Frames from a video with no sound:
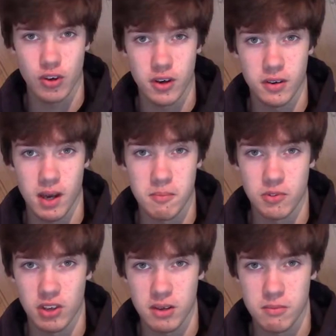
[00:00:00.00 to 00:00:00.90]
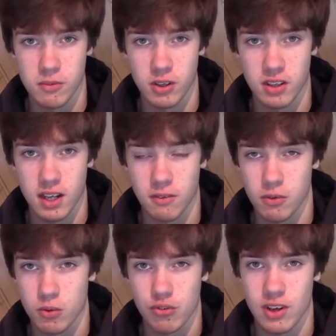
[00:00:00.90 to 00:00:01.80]
are empty right now.
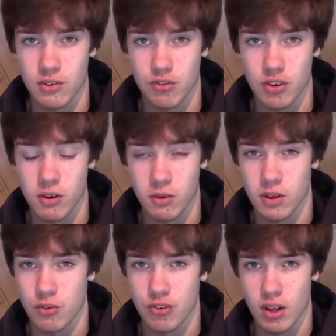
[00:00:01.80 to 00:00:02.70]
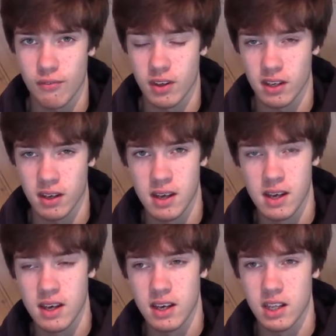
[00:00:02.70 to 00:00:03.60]
They're all set to zero. There's nothing
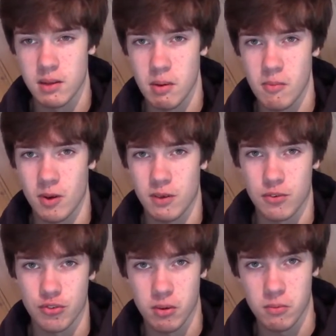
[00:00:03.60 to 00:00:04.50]
in the memory for some